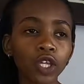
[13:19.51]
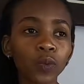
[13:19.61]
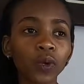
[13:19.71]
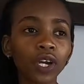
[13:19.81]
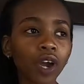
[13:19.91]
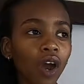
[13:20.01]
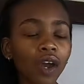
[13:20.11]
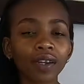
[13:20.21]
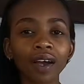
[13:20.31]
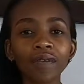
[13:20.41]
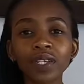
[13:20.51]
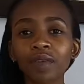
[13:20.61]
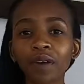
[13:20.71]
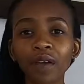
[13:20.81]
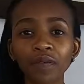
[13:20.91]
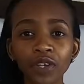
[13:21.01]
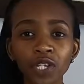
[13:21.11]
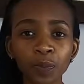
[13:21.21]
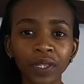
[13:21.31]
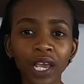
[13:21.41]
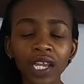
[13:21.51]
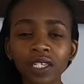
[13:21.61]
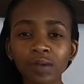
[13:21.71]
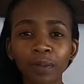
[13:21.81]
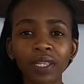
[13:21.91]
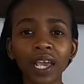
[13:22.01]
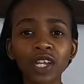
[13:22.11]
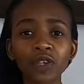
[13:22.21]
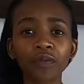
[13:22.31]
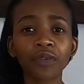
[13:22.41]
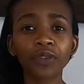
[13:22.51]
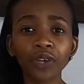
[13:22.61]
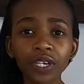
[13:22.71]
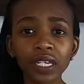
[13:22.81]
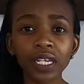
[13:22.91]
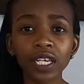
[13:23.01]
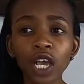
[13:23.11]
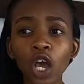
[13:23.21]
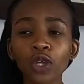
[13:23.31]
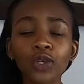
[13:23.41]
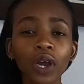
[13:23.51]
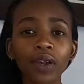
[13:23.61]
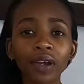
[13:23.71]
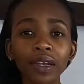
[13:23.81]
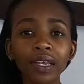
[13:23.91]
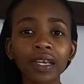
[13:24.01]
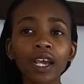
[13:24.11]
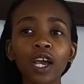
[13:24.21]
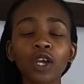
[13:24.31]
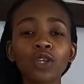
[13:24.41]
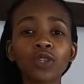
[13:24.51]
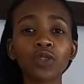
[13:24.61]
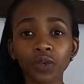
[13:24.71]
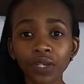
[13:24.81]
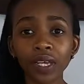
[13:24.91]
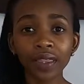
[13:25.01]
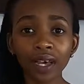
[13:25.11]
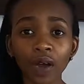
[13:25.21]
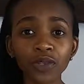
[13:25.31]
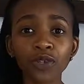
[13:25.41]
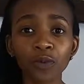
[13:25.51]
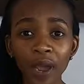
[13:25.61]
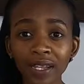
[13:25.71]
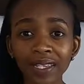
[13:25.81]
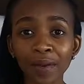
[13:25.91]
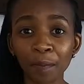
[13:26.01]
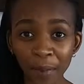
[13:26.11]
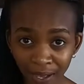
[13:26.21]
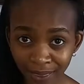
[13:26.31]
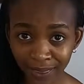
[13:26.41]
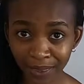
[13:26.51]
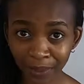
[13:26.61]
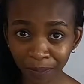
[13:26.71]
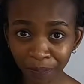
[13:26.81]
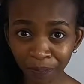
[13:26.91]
And after 5 years, by the age of 30, you are earning 30,000 Rands a month.